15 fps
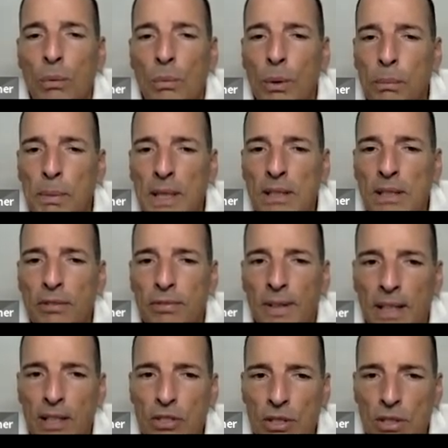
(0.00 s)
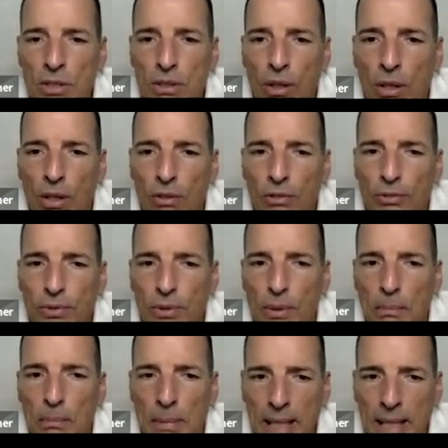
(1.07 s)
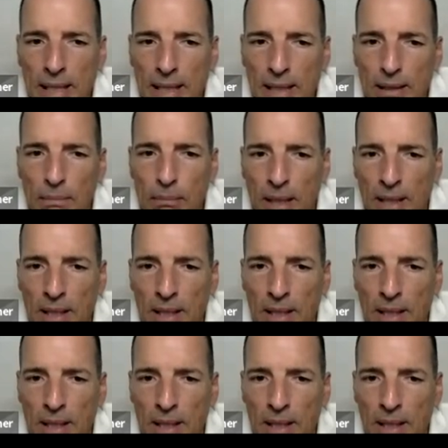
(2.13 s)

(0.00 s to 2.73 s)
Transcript: will be the function of many